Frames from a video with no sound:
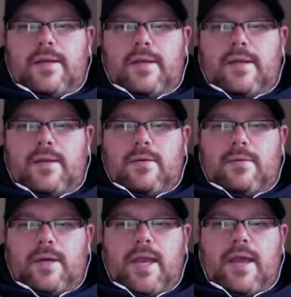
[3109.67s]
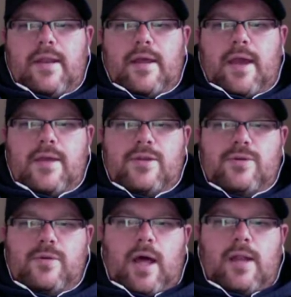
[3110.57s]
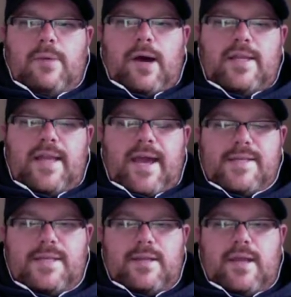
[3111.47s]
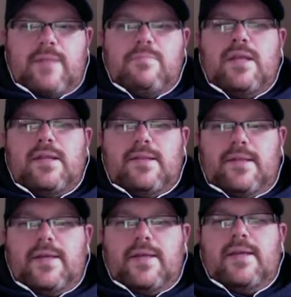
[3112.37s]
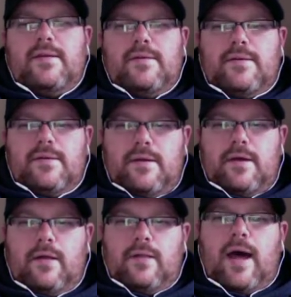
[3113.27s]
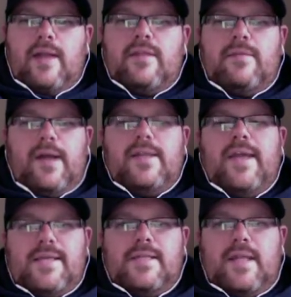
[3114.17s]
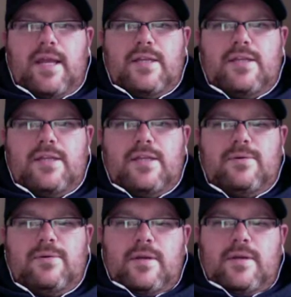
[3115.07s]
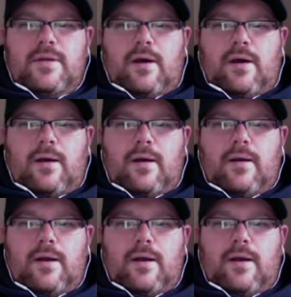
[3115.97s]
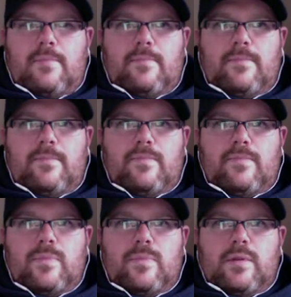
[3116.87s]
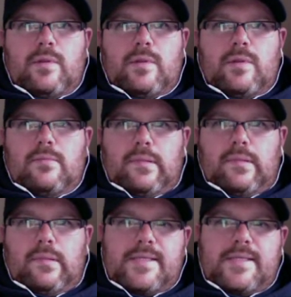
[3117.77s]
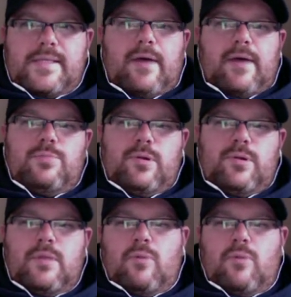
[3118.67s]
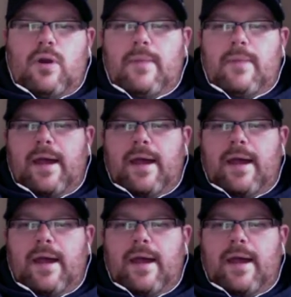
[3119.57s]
do a lot of podcasts, and admittedly, a lot of the podcasts that I do are less about Drupal and more about